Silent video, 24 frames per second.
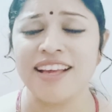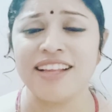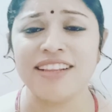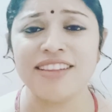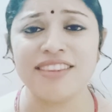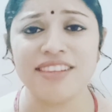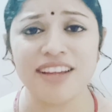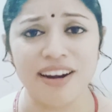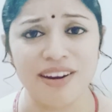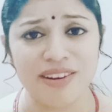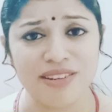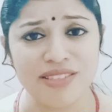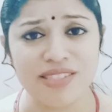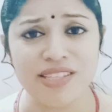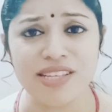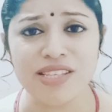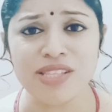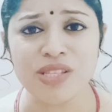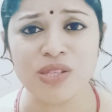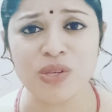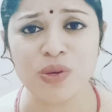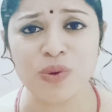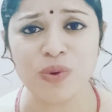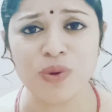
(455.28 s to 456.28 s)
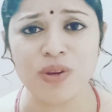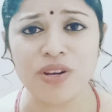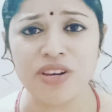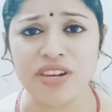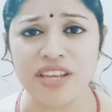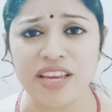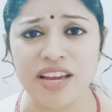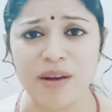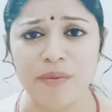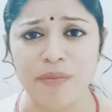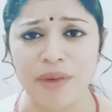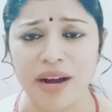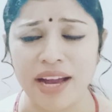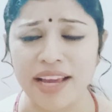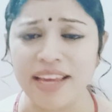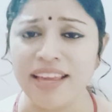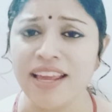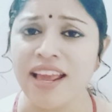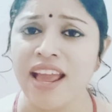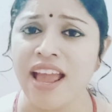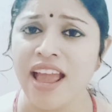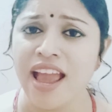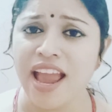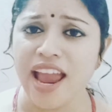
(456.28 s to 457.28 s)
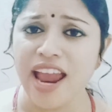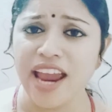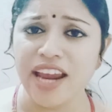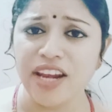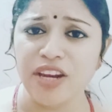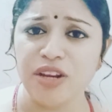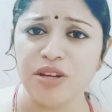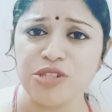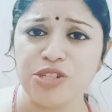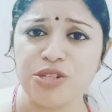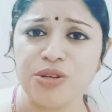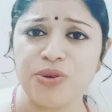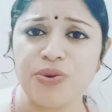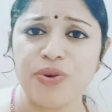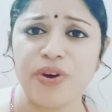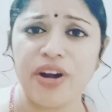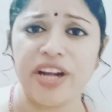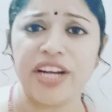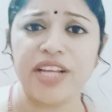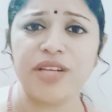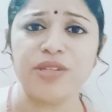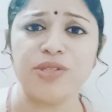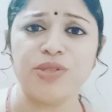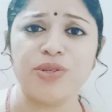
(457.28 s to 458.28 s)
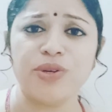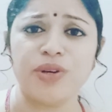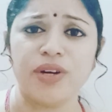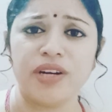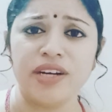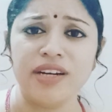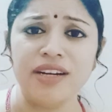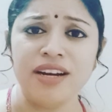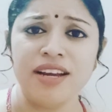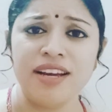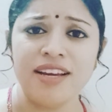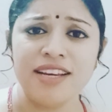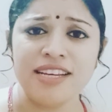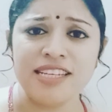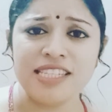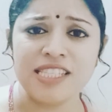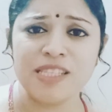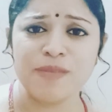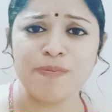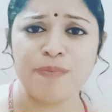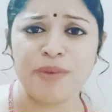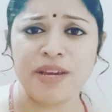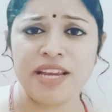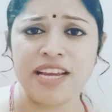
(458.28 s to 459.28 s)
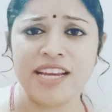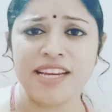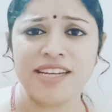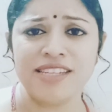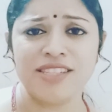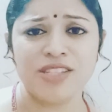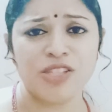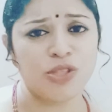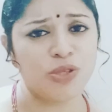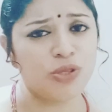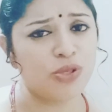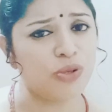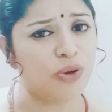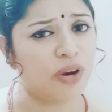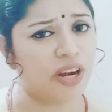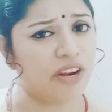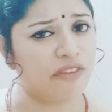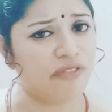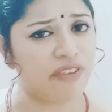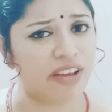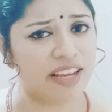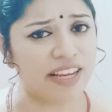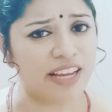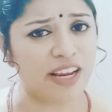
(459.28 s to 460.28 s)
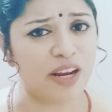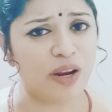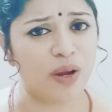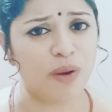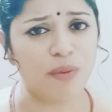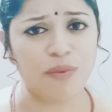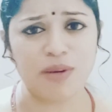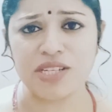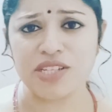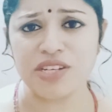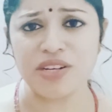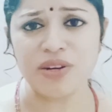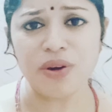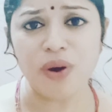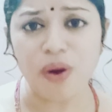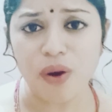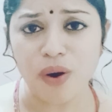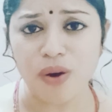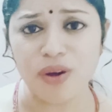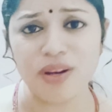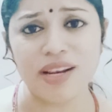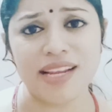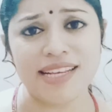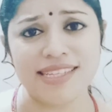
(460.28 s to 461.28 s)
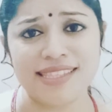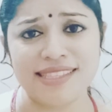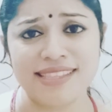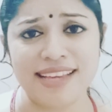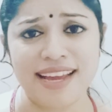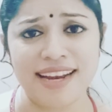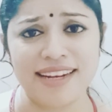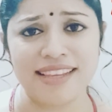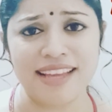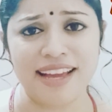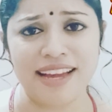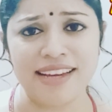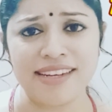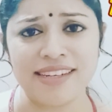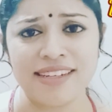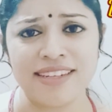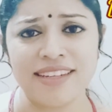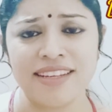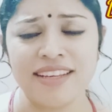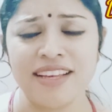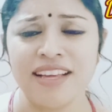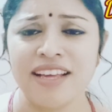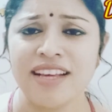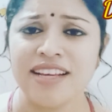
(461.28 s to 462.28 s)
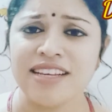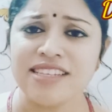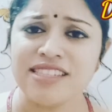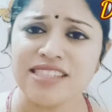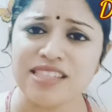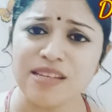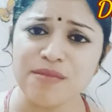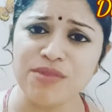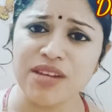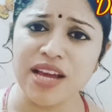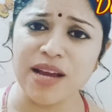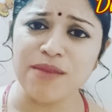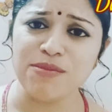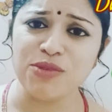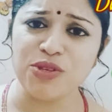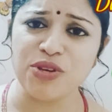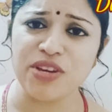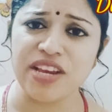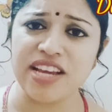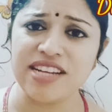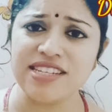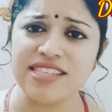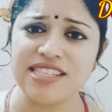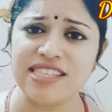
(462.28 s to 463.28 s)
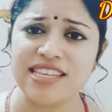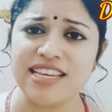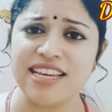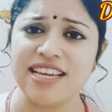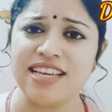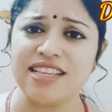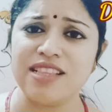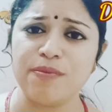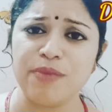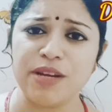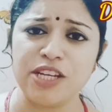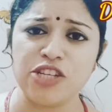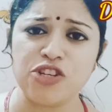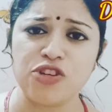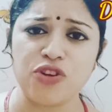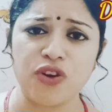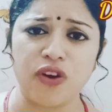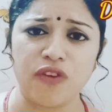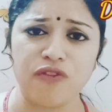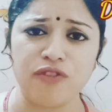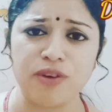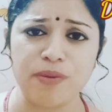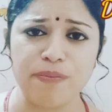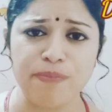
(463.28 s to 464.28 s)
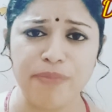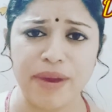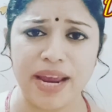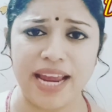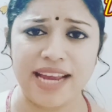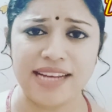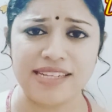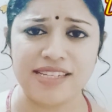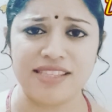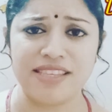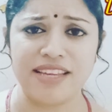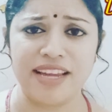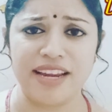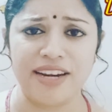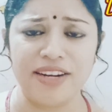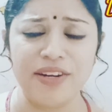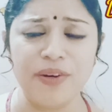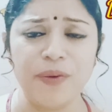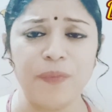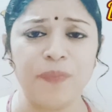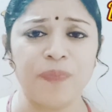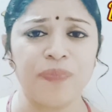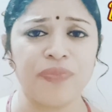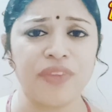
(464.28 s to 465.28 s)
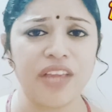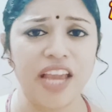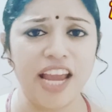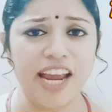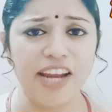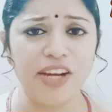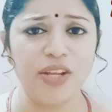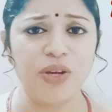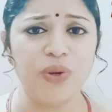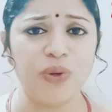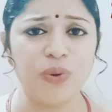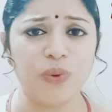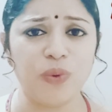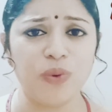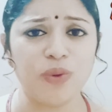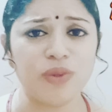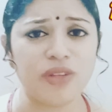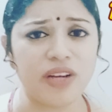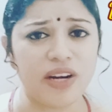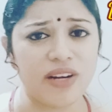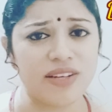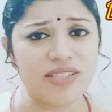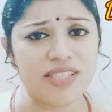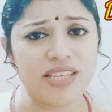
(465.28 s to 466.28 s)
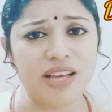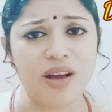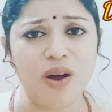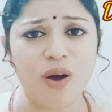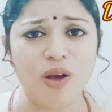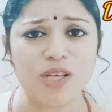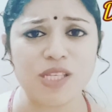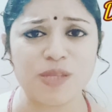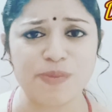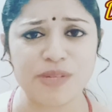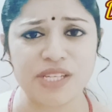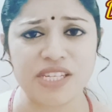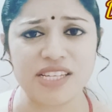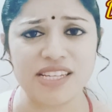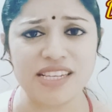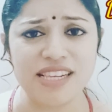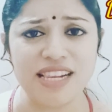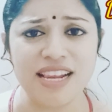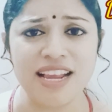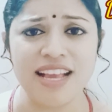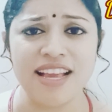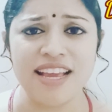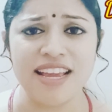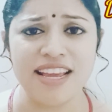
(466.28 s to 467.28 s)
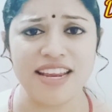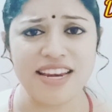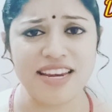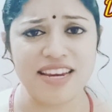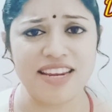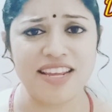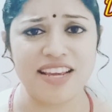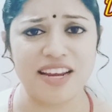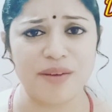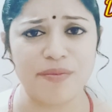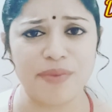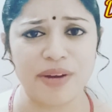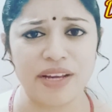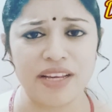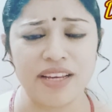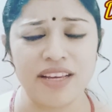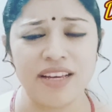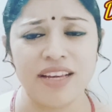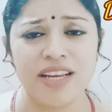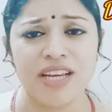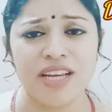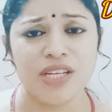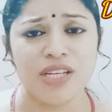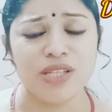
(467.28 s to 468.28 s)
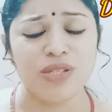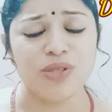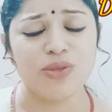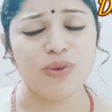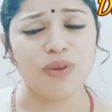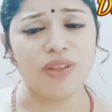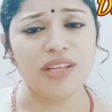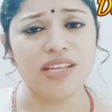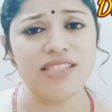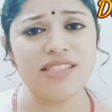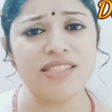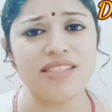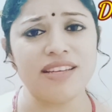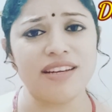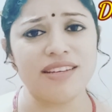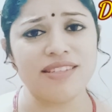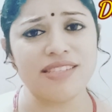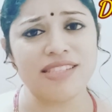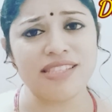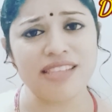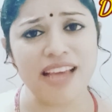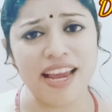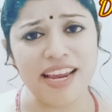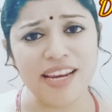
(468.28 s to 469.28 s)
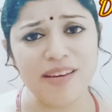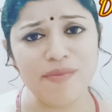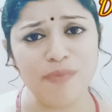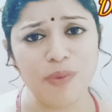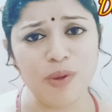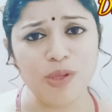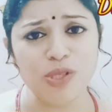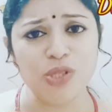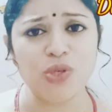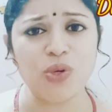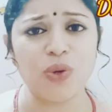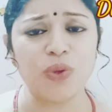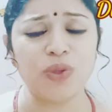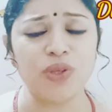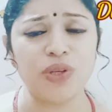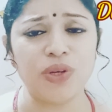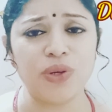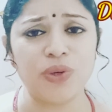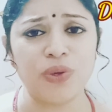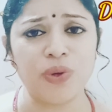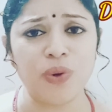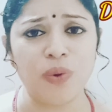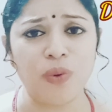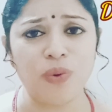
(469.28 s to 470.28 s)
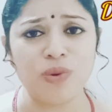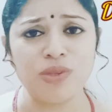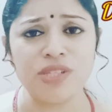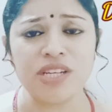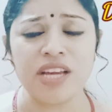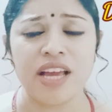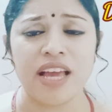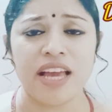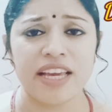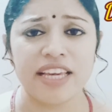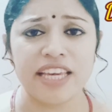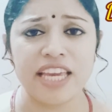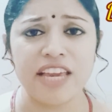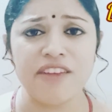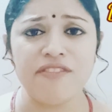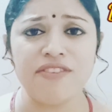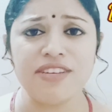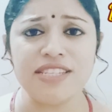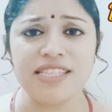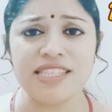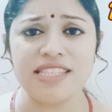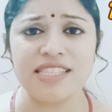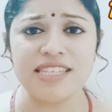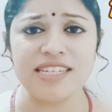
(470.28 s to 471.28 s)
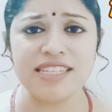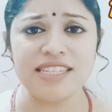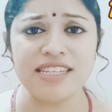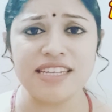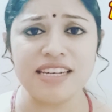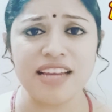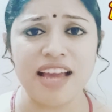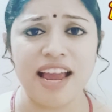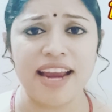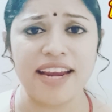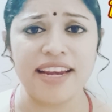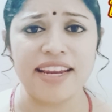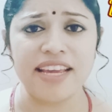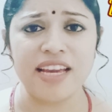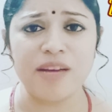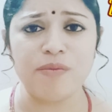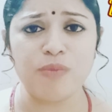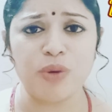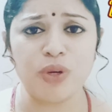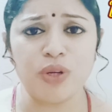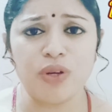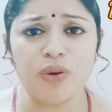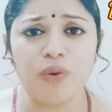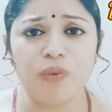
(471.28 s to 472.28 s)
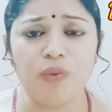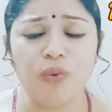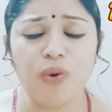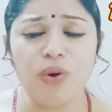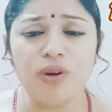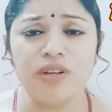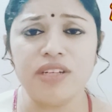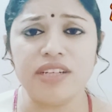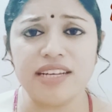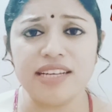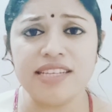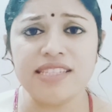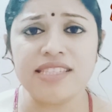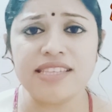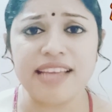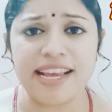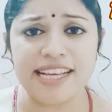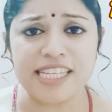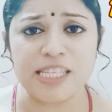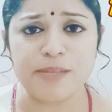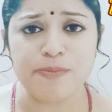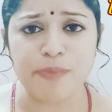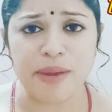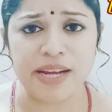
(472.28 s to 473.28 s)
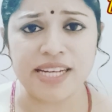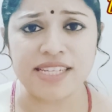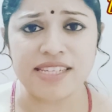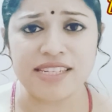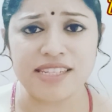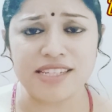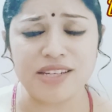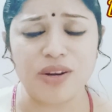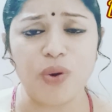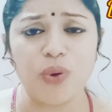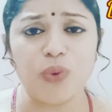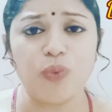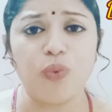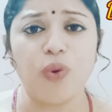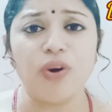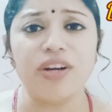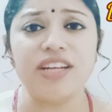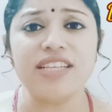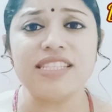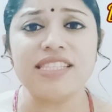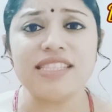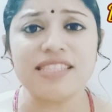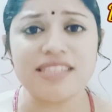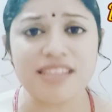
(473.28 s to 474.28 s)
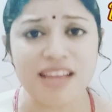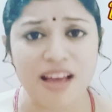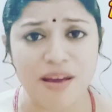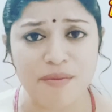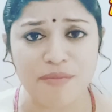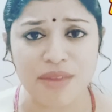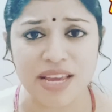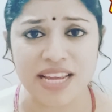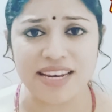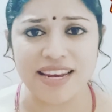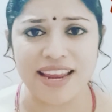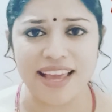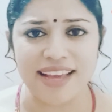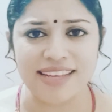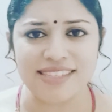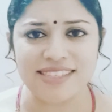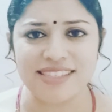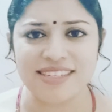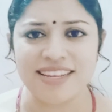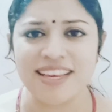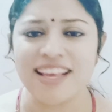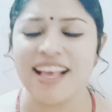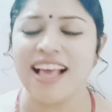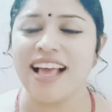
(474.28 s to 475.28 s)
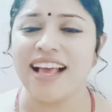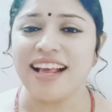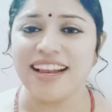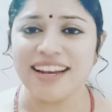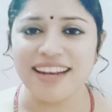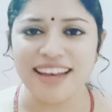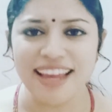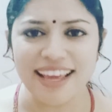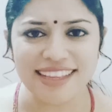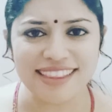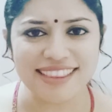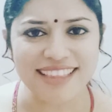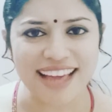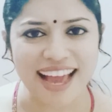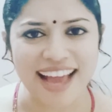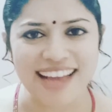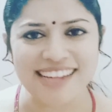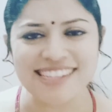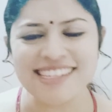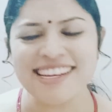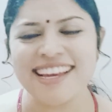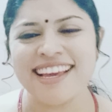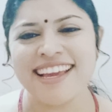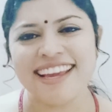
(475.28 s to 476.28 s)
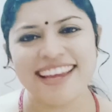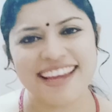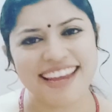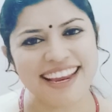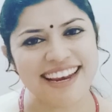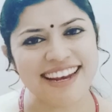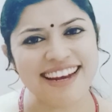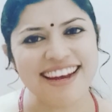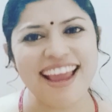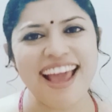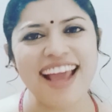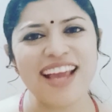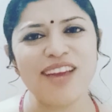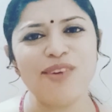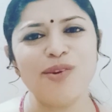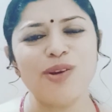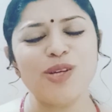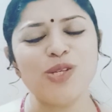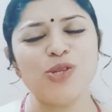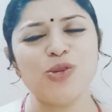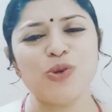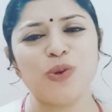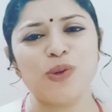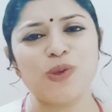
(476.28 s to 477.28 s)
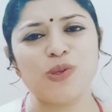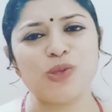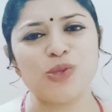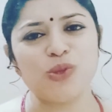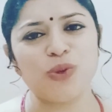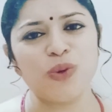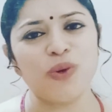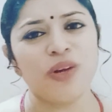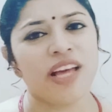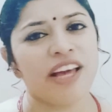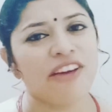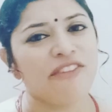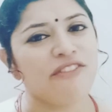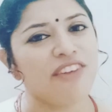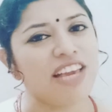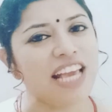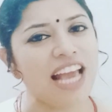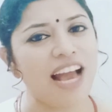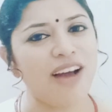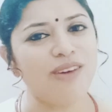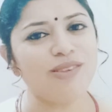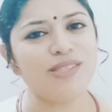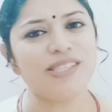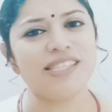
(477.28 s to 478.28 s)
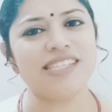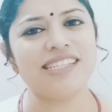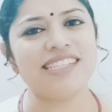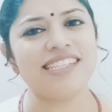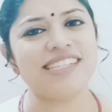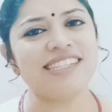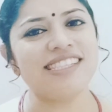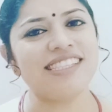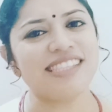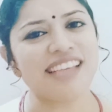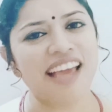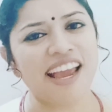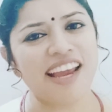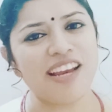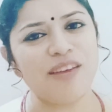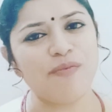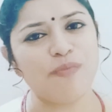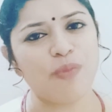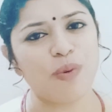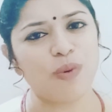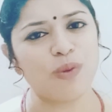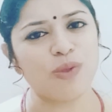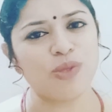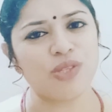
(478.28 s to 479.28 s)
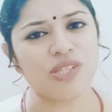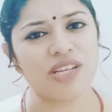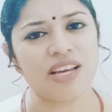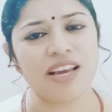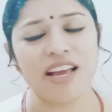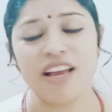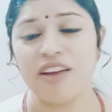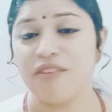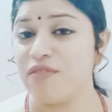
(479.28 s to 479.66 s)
There is a school nearby and you should reduce your speed to 25 km or less than that. Sometimes you can see the picture of a bed there and you know there is a hospital nearby. So these signposts on the road give us certain idea about what is expected or what is coming next. Like that, in language also we have certain signposts.